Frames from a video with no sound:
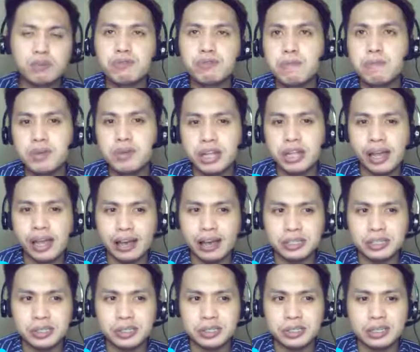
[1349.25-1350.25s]
of
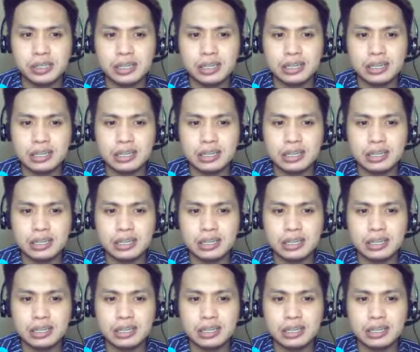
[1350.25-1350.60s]
communication